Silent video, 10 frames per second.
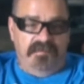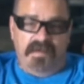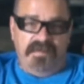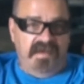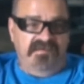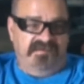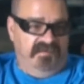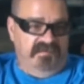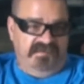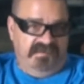by buying
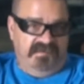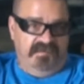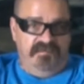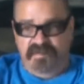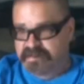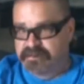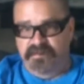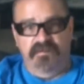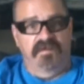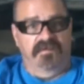shirts, putting
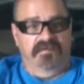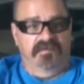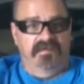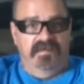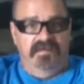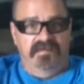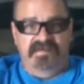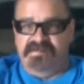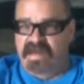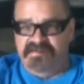them to work.
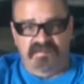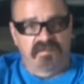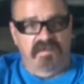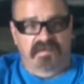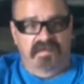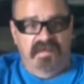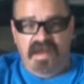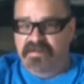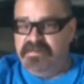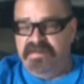These guys will work.
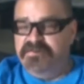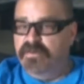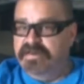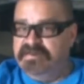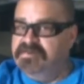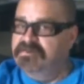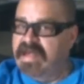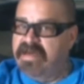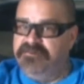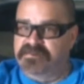I've had 22
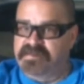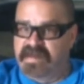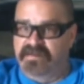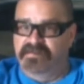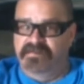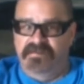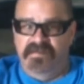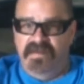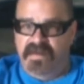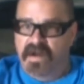lifers now.
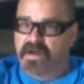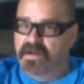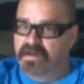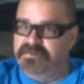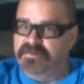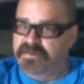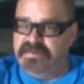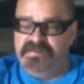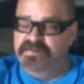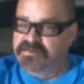All
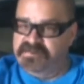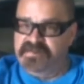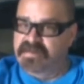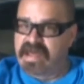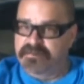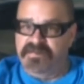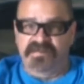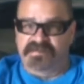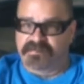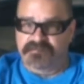22 are still out of
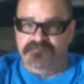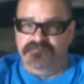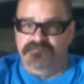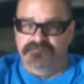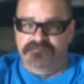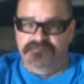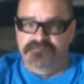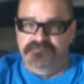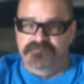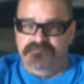prison.
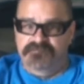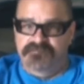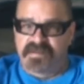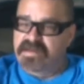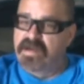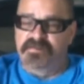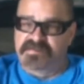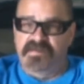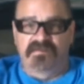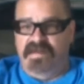The
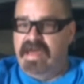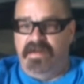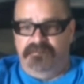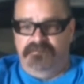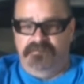numbers don't lie.